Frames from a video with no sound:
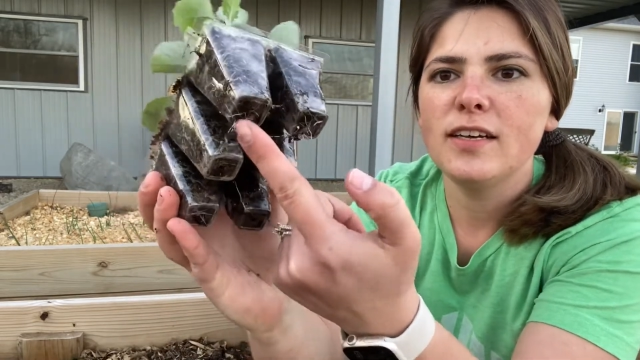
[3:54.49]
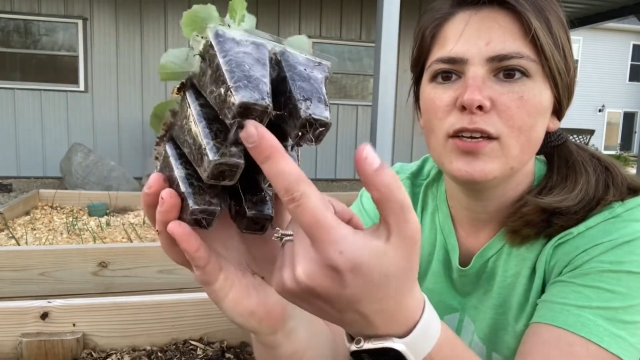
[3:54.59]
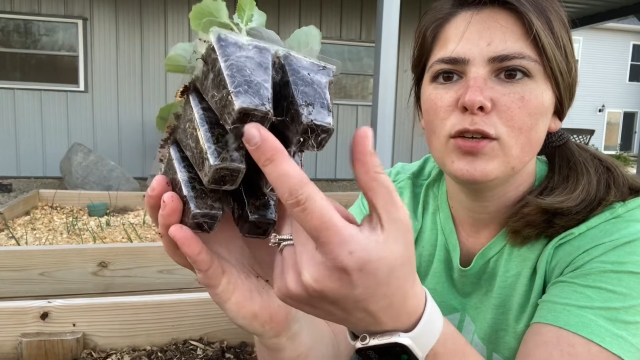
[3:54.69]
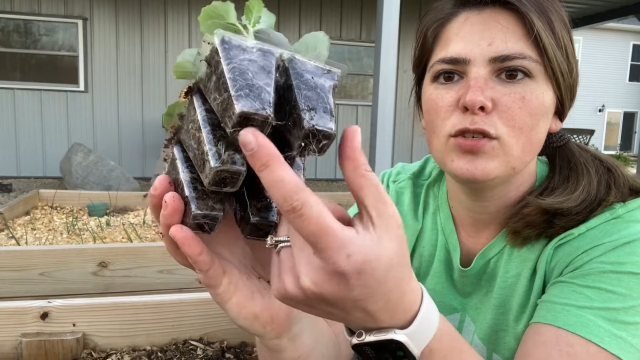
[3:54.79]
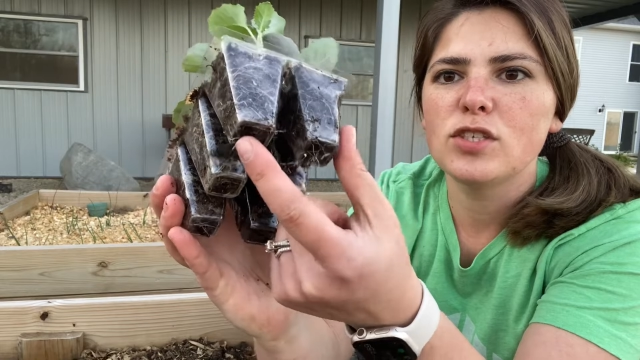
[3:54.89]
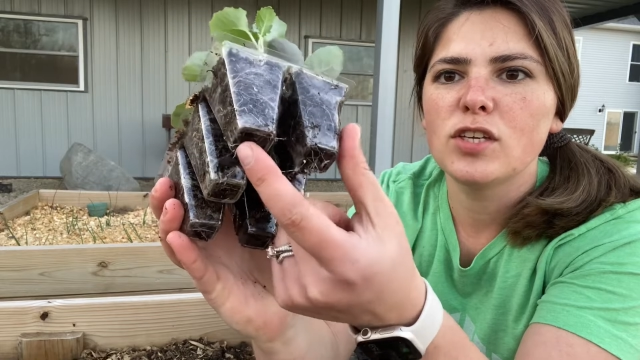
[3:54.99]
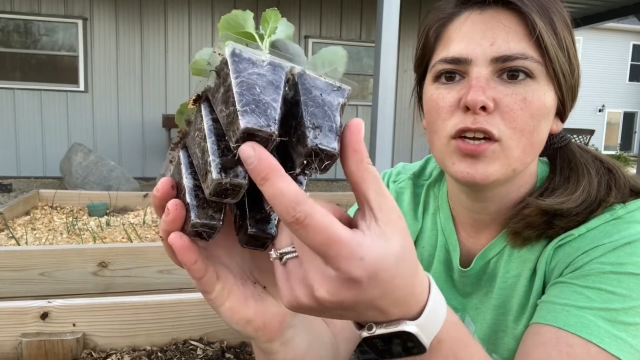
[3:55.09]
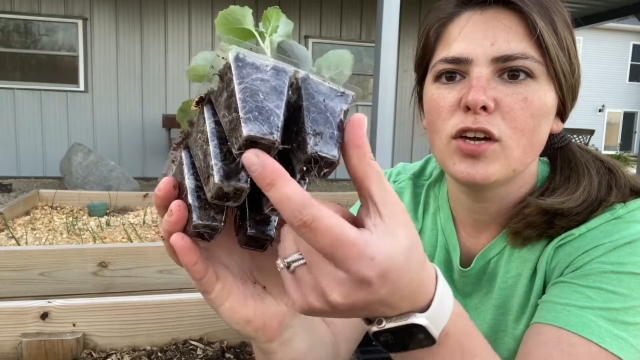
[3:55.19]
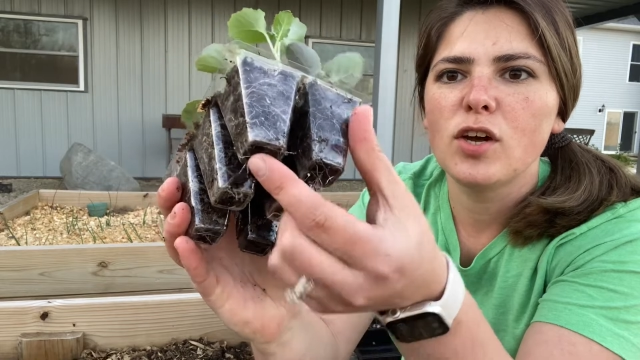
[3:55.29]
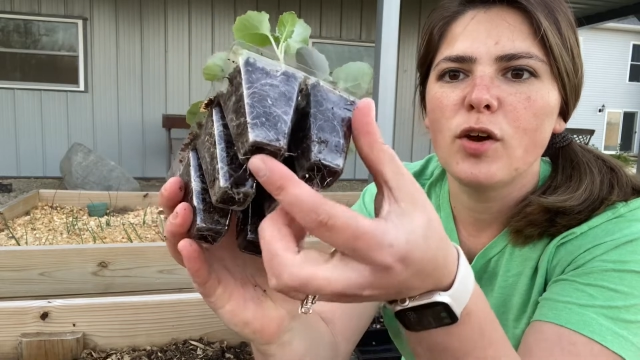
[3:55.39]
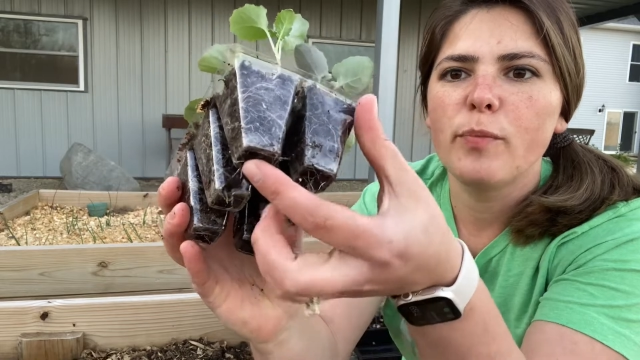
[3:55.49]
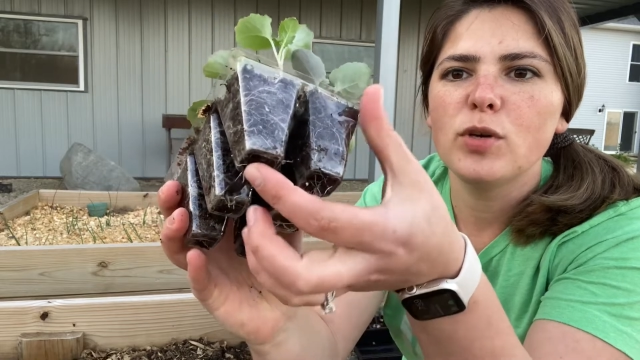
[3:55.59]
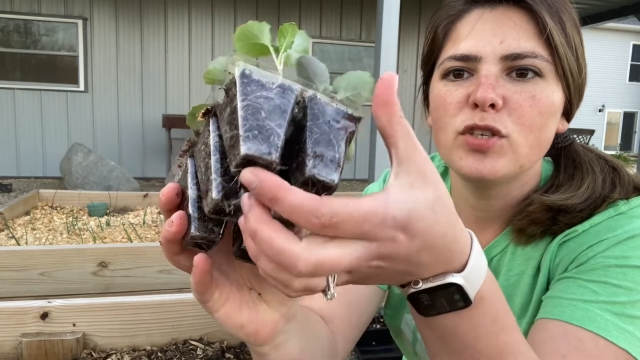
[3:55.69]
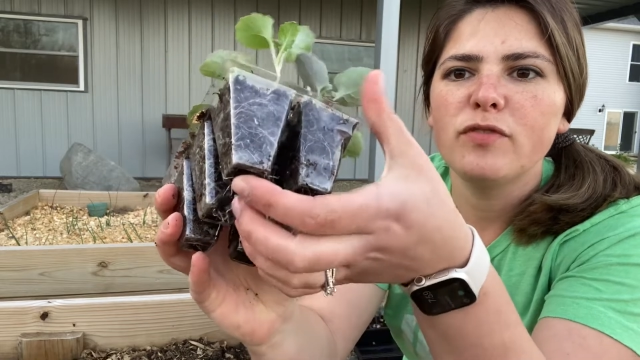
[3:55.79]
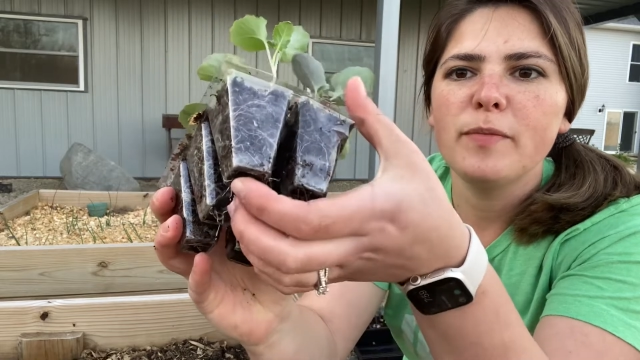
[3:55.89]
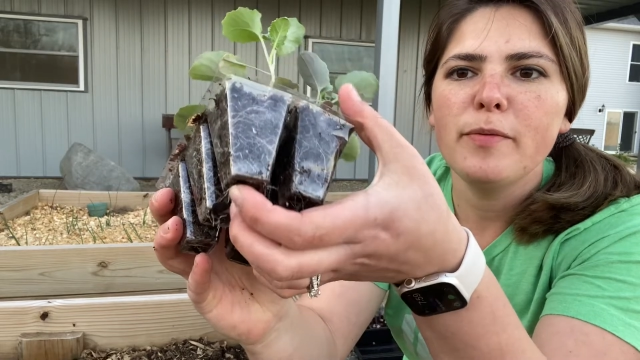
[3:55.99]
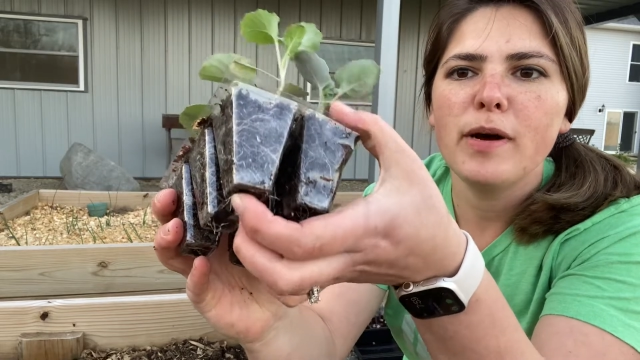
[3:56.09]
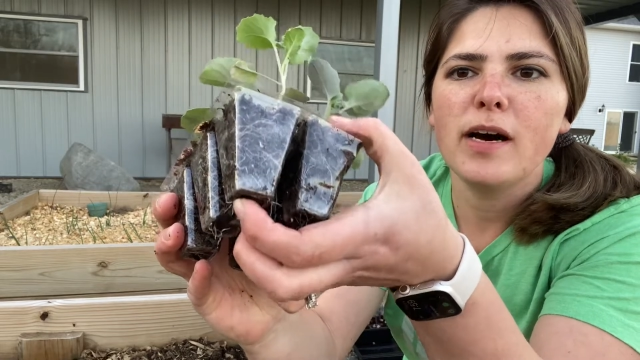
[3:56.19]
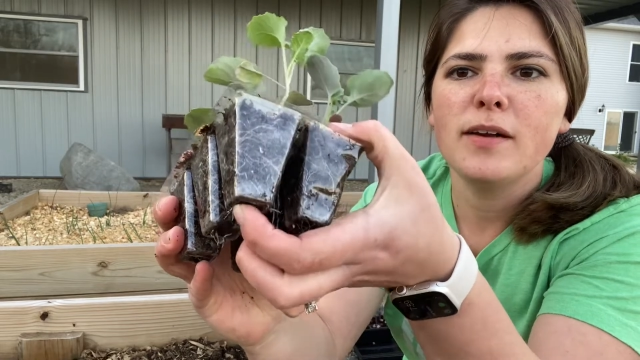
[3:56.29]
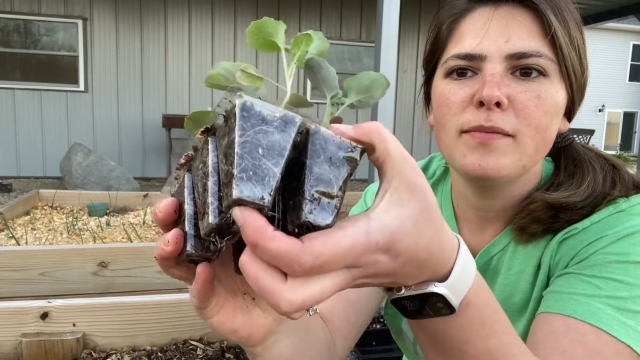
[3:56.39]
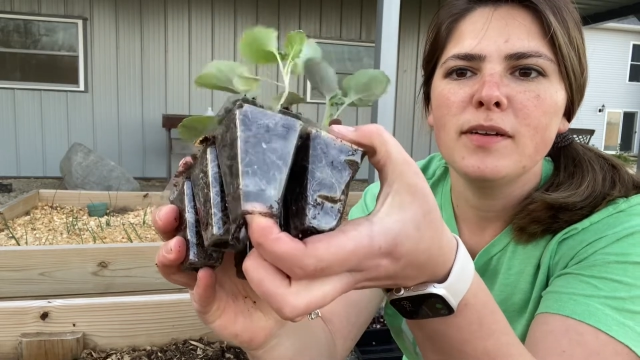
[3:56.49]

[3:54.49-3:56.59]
you just push it from the bottom